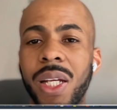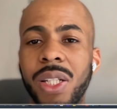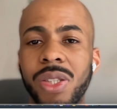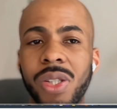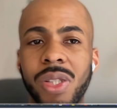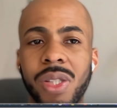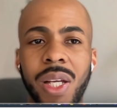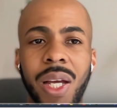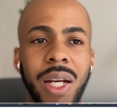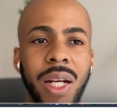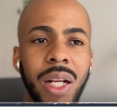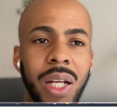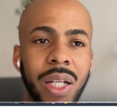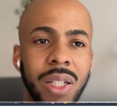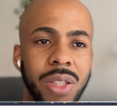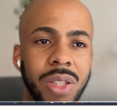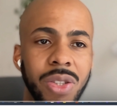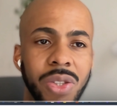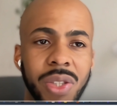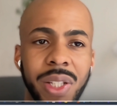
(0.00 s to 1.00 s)
and just kind of
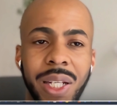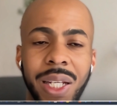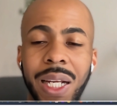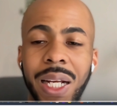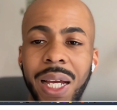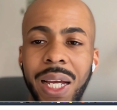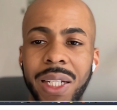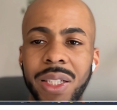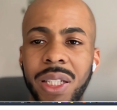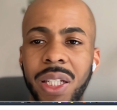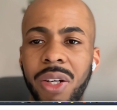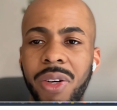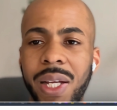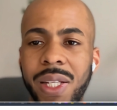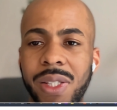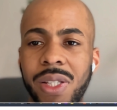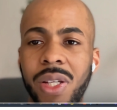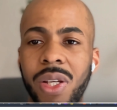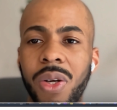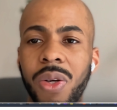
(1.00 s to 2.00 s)
like just neglect their
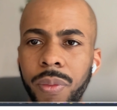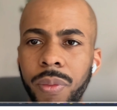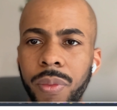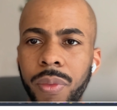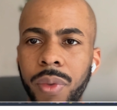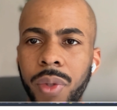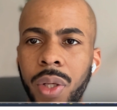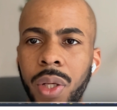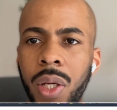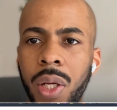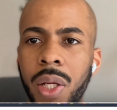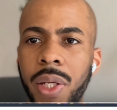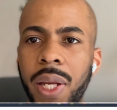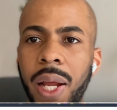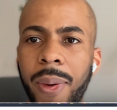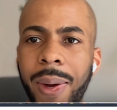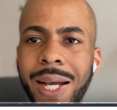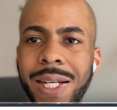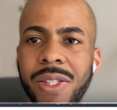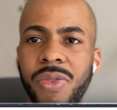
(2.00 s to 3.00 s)
SEO.
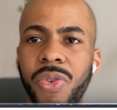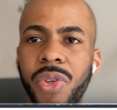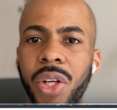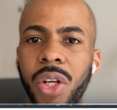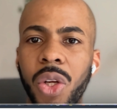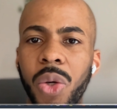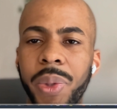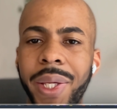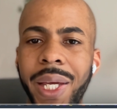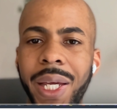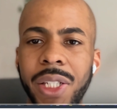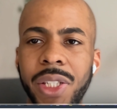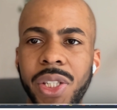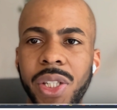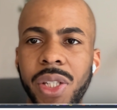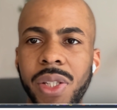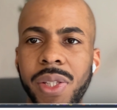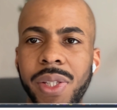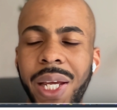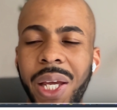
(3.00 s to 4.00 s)
Now, as for the
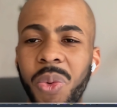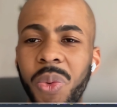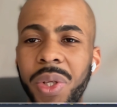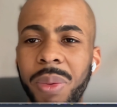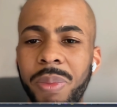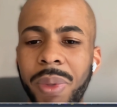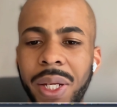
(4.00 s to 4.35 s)
locations, they only